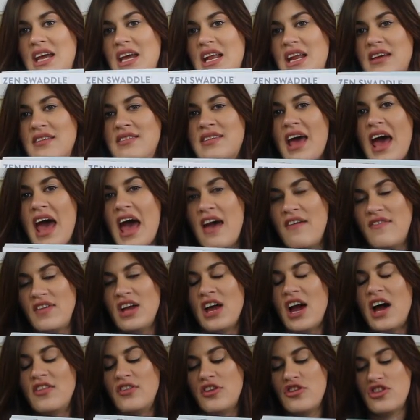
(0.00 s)
It is
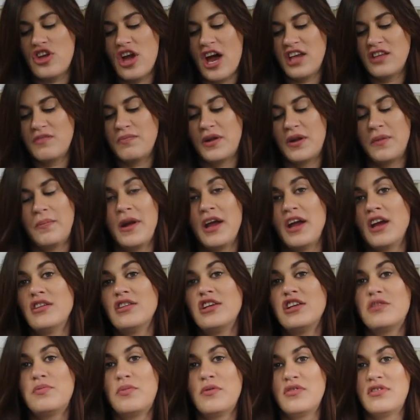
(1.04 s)
heavy on the chest, but
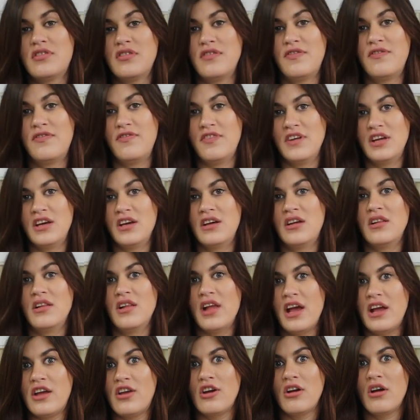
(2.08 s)
apparently it's supposed to feel
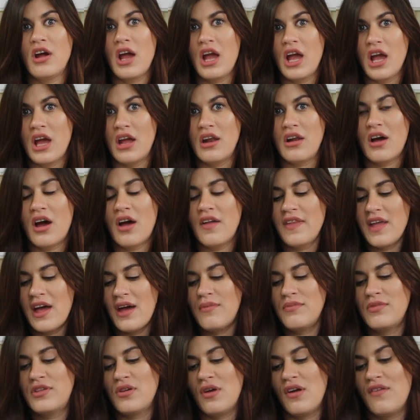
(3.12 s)
like your hand on
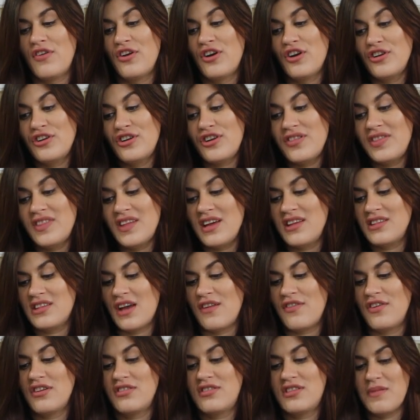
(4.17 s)
them. So I've heard good things.
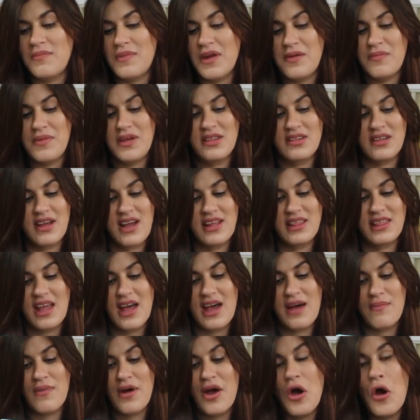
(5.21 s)
I've heard some babies like
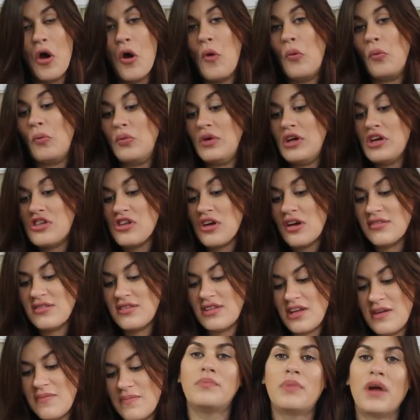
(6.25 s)
them. We shall
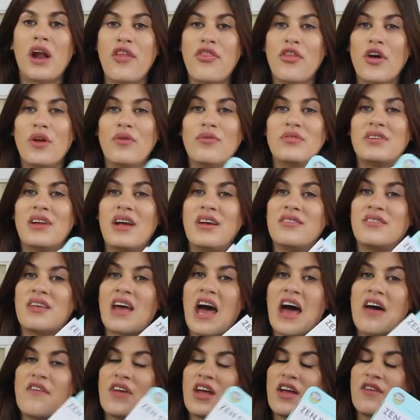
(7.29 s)
see, but I thought it was nice to
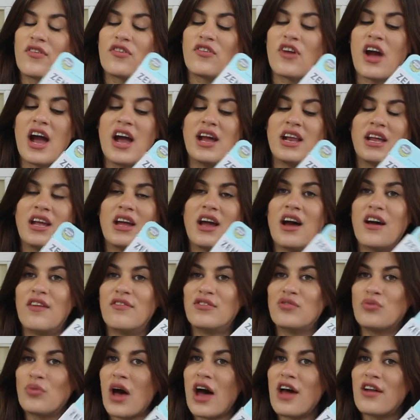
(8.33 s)
have a variety of
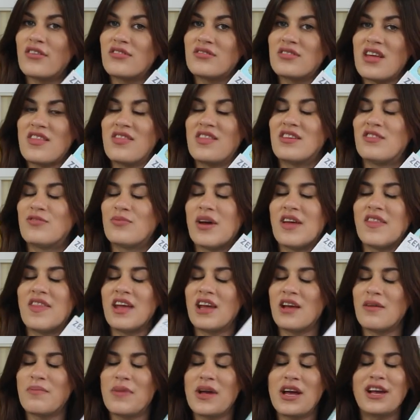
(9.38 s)
swaddles. This way they
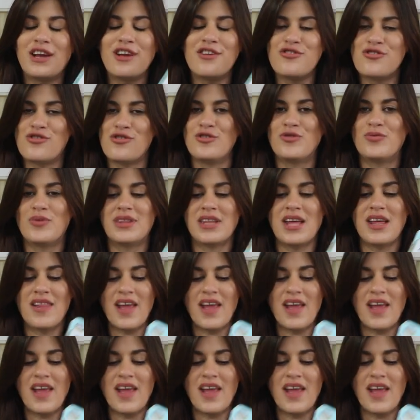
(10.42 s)
can pick and choose what they